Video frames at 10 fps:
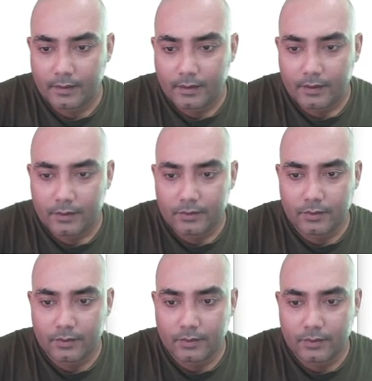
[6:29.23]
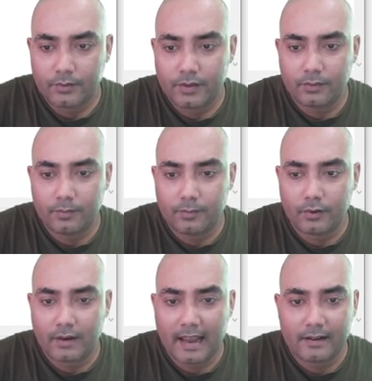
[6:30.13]
So you need to
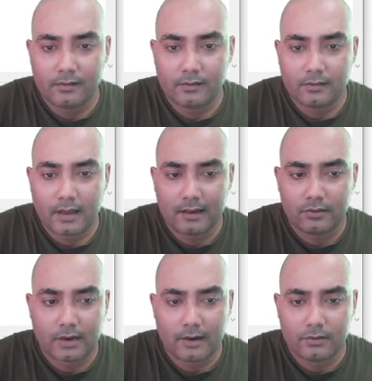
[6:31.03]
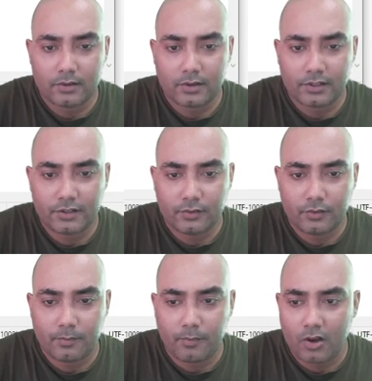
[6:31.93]
put, I would suggest you to
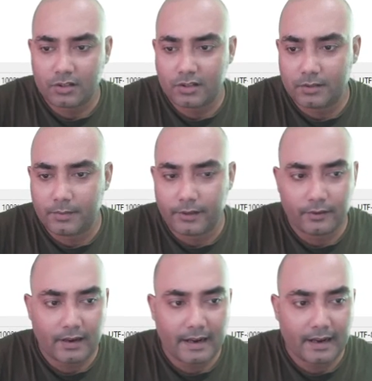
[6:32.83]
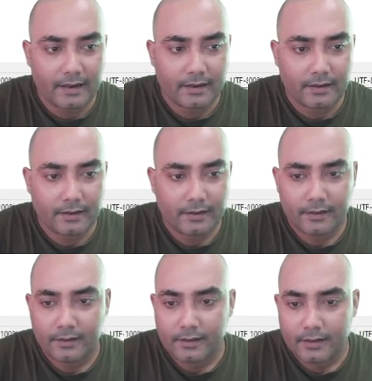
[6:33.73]
pause this video and
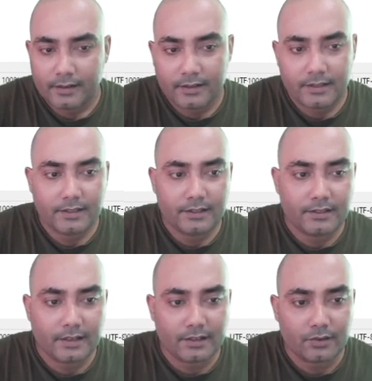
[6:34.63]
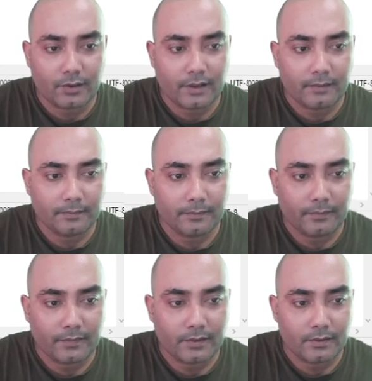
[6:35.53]
see this text. Okay,
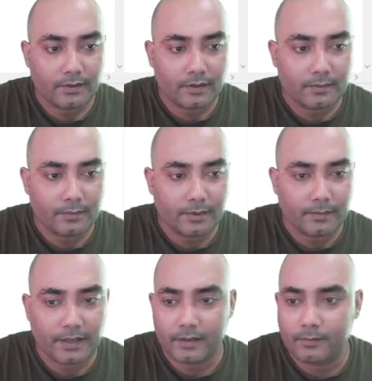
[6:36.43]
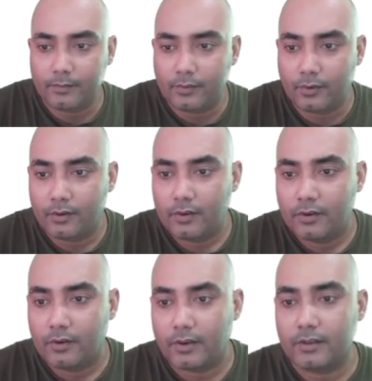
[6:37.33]
so let me make it broad.
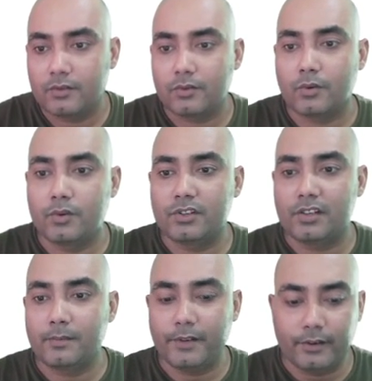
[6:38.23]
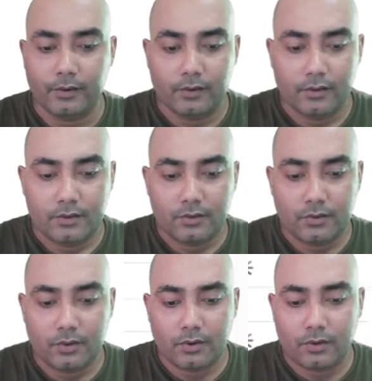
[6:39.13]
Okay, so original video.
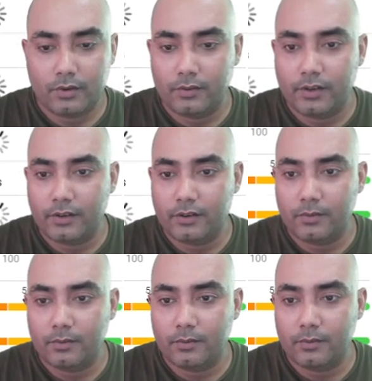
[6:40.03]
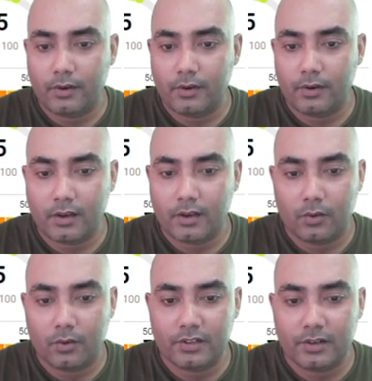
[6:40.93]
So you need to put the
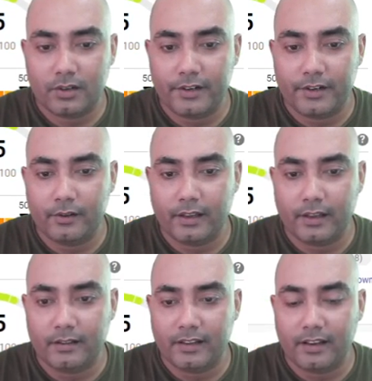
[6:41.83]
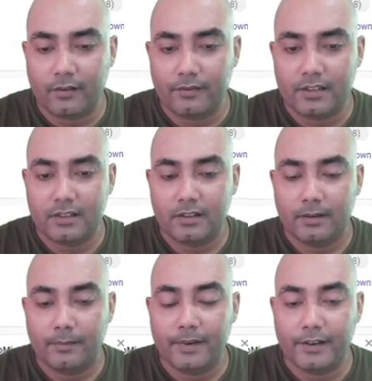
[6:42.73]
original video link of this
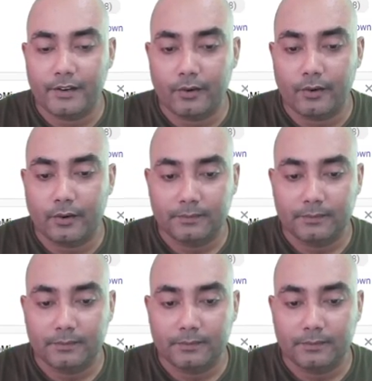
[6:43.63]
video. Okay,